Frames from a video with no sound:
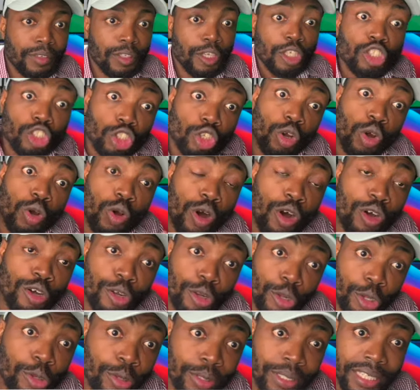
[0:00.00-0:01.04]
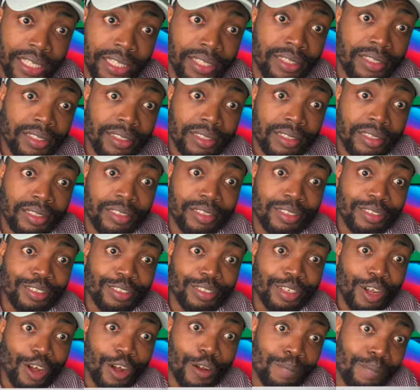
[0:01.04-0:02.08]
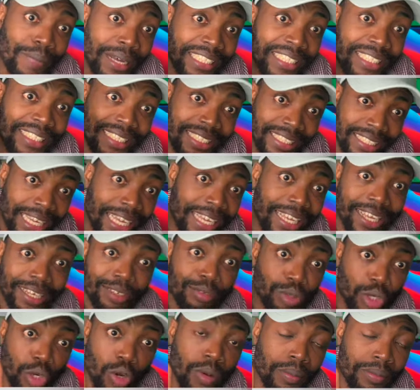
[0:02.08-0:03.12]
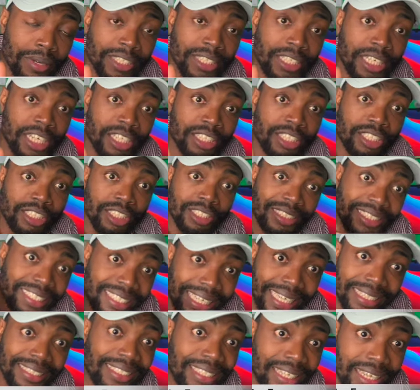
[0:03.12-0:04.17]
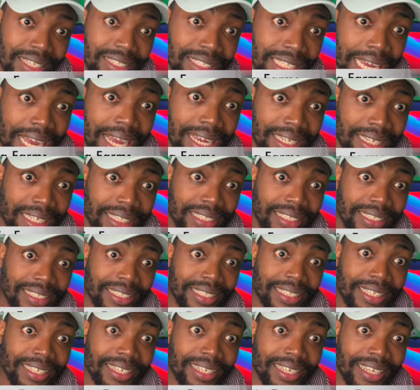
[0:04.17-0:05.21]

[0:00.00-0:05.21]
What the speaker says: So concluding on my second recommendation, setting targets.